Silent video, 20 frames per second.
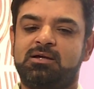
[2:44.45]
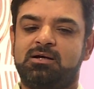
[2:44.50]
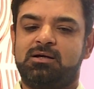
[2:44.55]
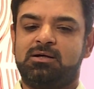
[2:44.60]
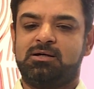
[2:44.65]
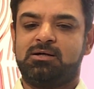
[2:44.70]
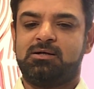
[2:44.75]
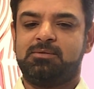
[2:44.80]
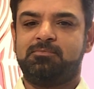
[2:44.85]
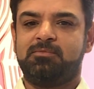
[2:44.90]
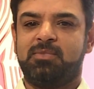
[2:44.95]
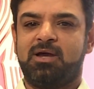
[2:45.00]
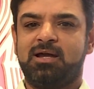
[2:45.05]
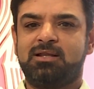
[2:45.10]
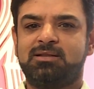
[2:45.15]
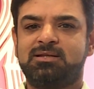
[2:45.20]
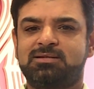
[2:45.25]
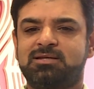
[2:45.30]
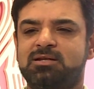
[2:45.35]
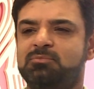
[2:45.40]

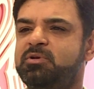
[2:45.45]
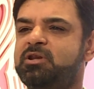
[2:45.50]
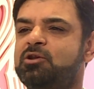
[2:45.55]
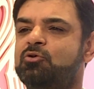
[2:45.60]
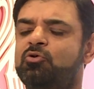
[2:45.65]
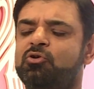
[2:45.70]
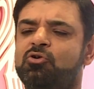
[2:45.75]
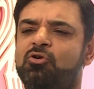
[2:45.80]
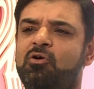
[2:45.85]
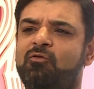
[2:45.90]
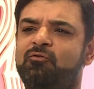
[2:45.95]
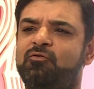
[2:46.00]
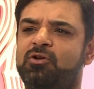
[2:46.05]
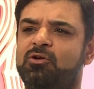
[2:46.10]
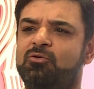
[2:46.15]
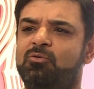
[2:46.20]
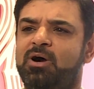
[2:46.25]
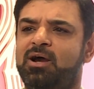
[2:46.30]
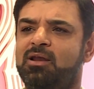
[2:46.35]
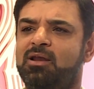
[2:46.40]
And this had been going on for
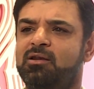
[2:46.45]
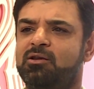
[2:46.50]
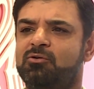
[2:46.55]
a while.